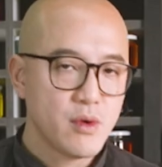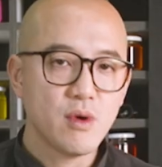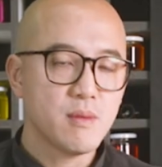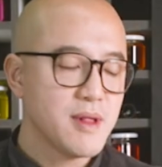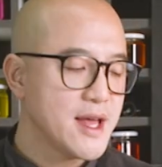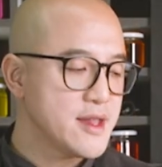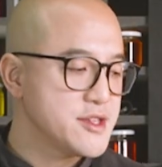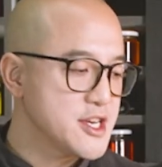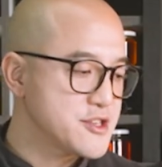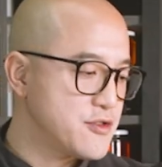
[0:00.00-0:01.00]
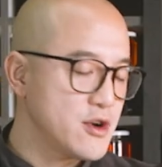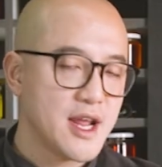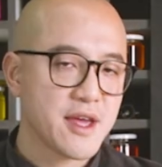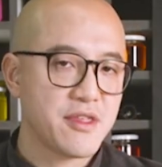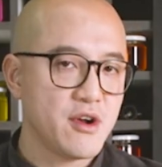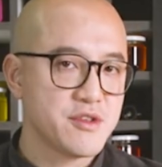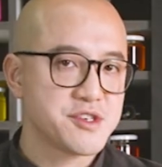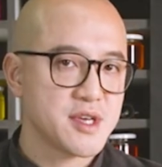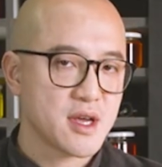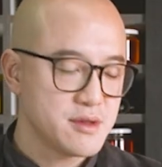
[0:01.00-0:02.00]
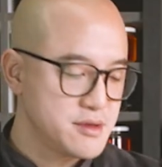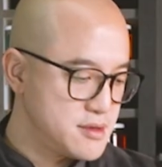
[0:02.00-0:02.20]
We will blend it just for like 30 seconds.